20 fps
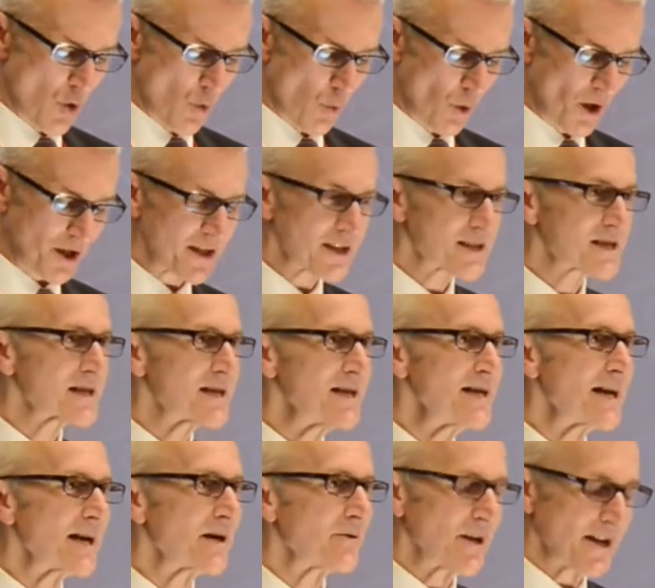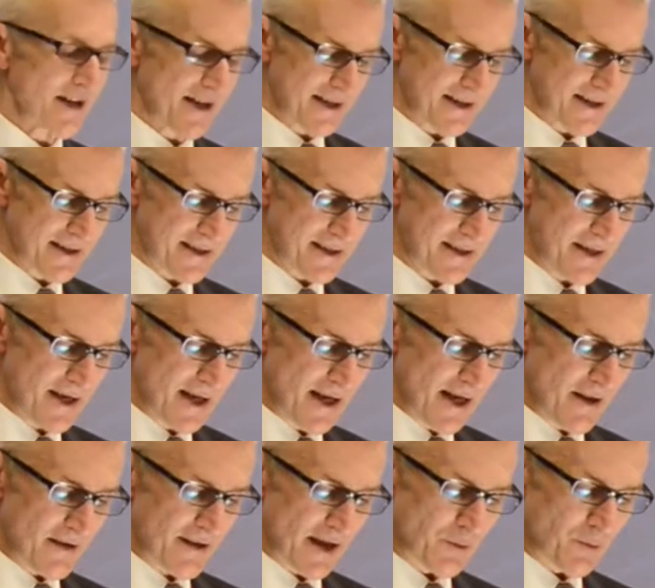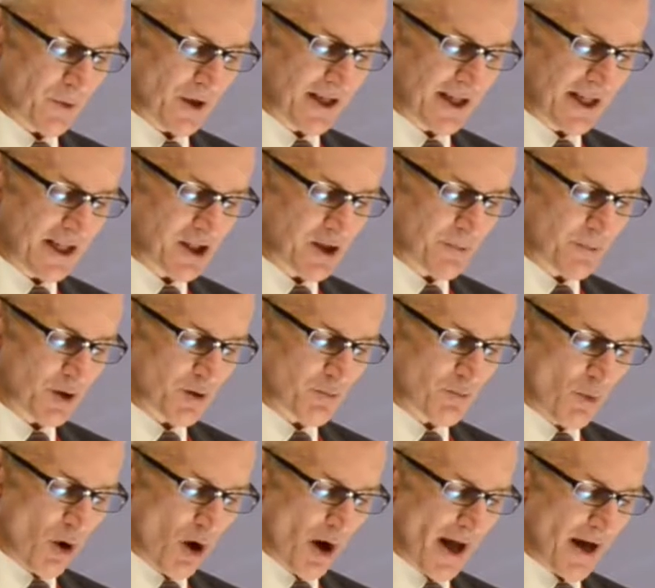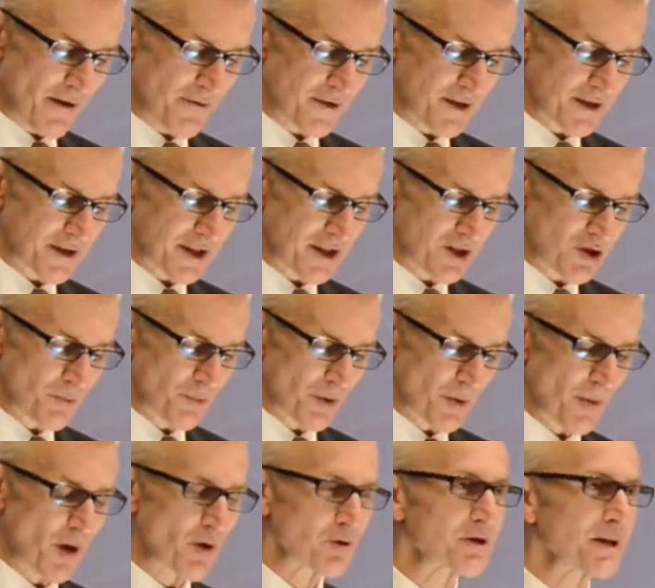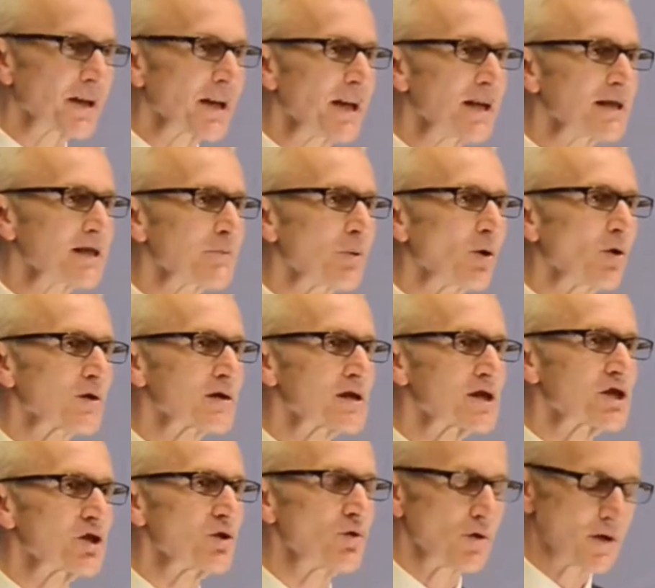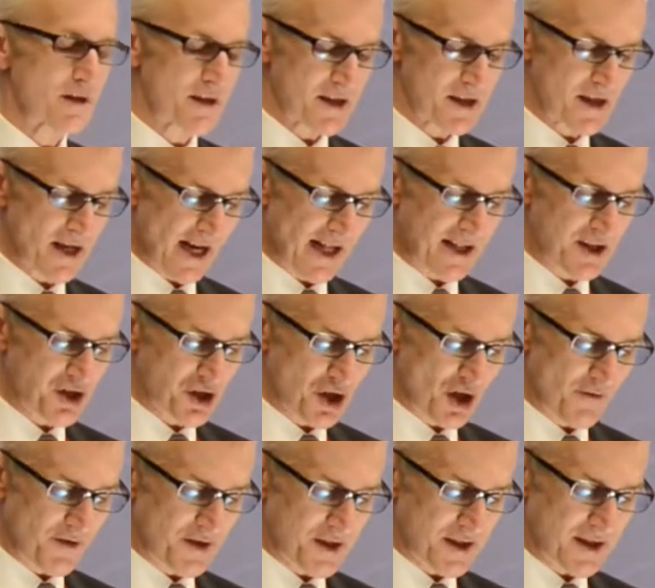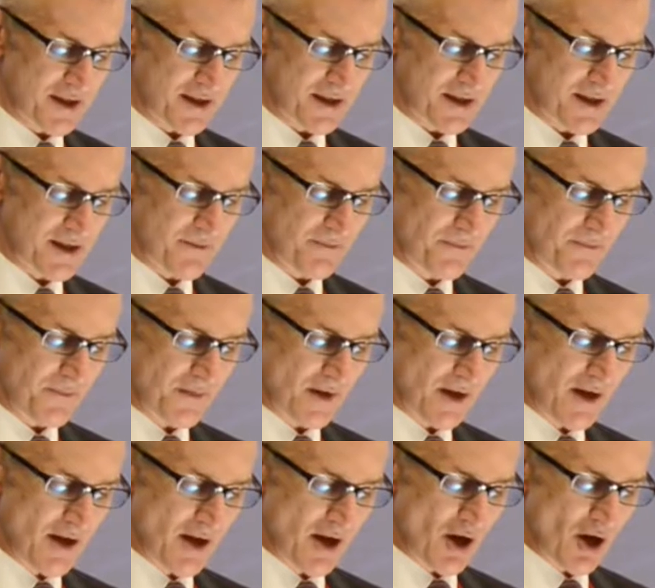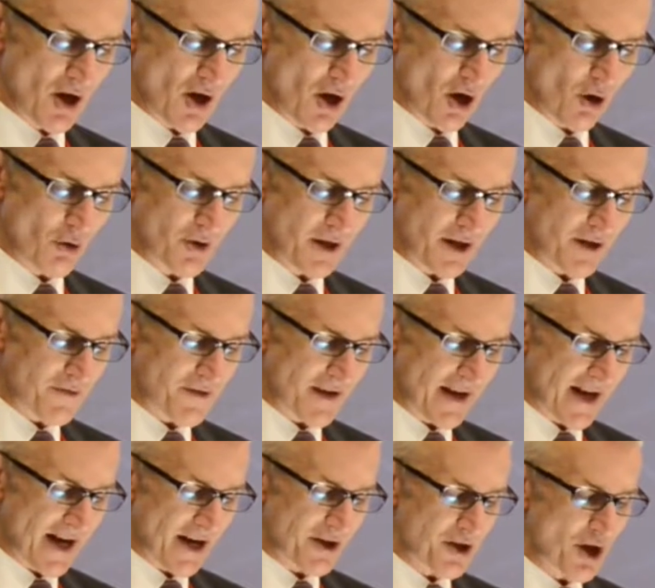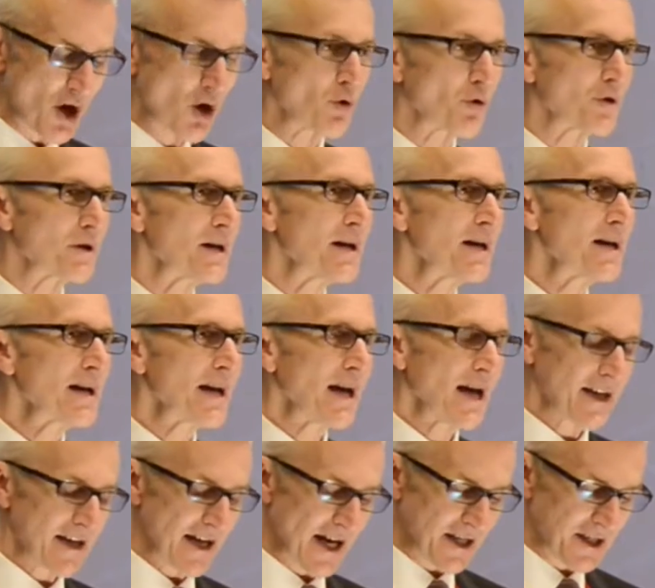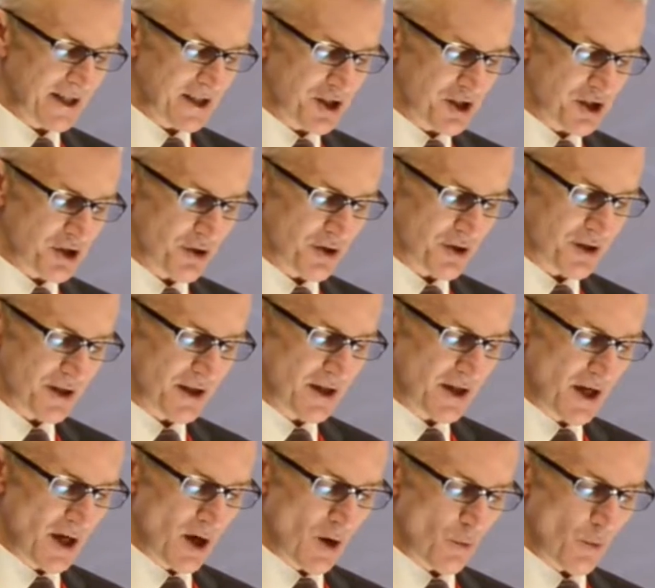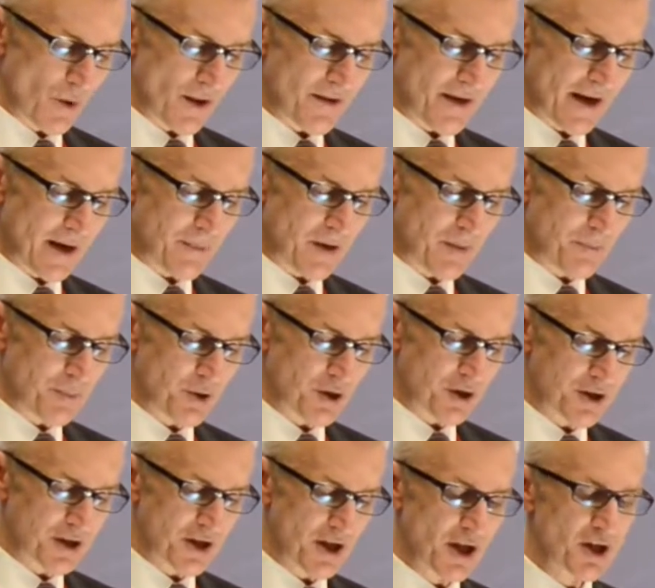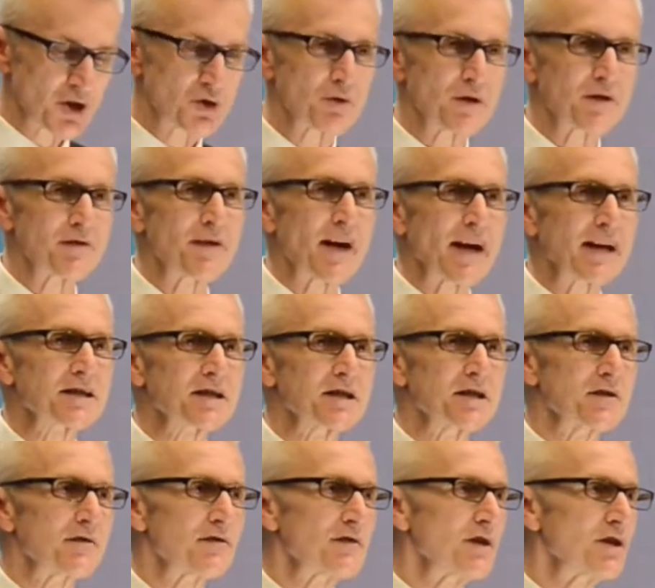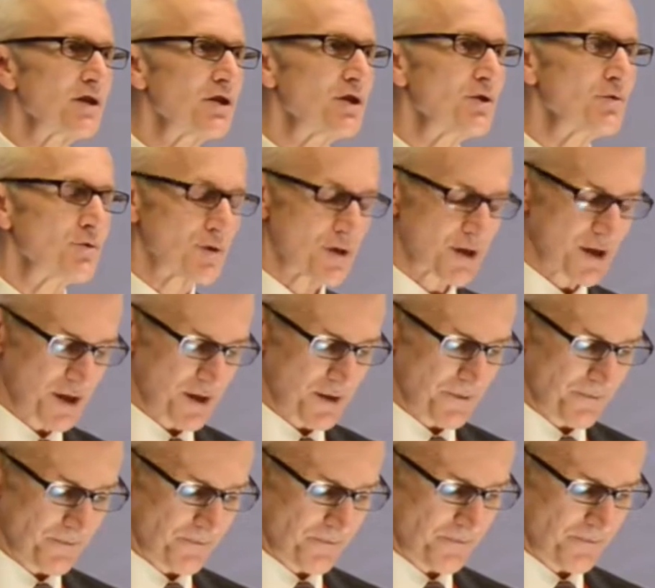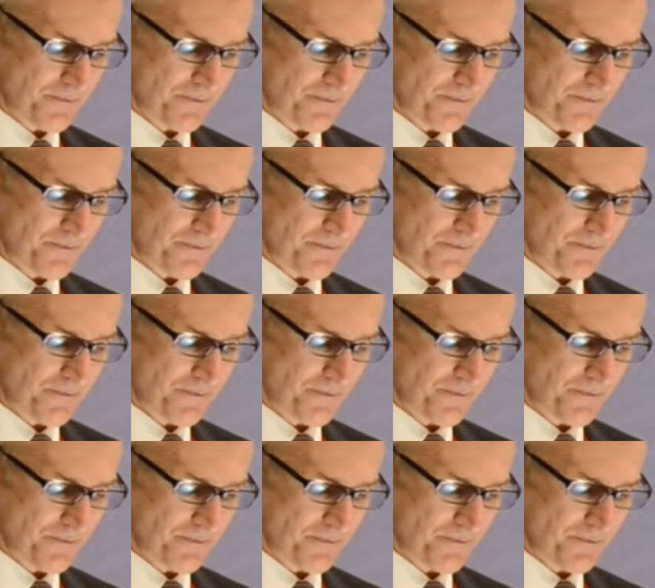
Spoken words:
What is clear is that we need to put more effort into promoting Interpol's tools and services. Only if they are known and understood will they be put to effective use.